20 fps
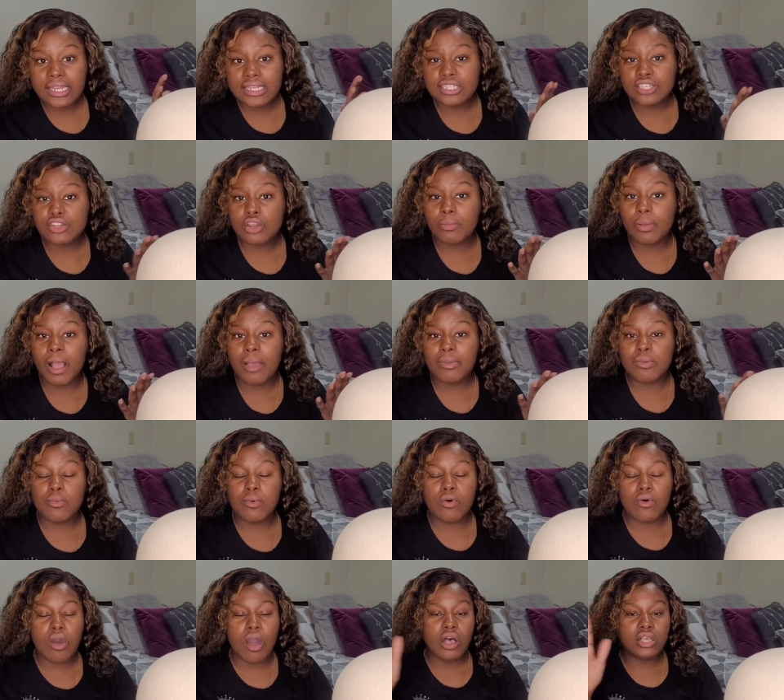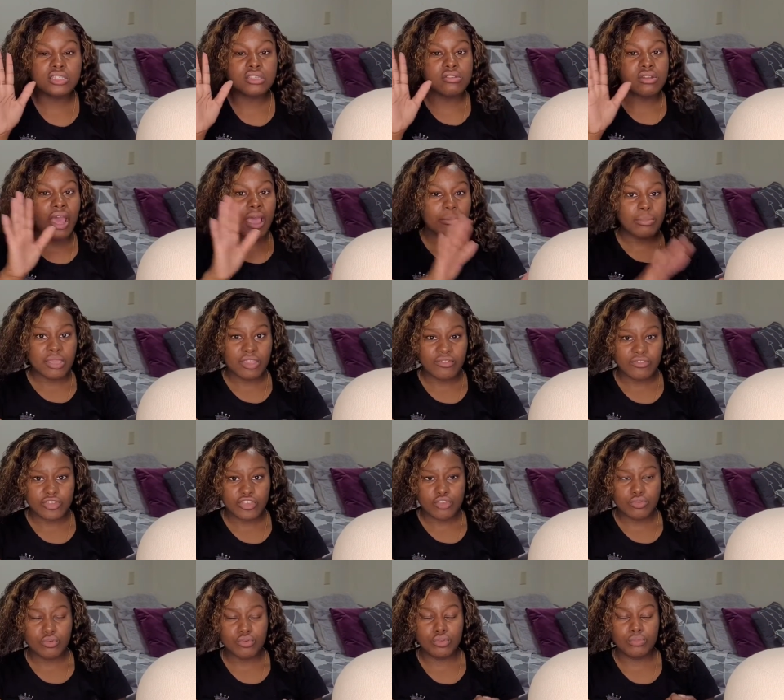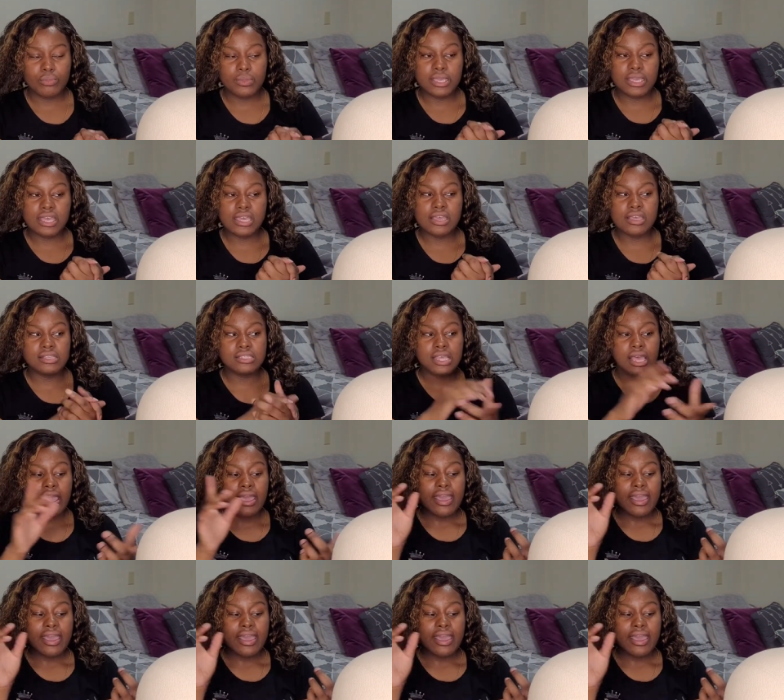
this unit probably will also not be for you, because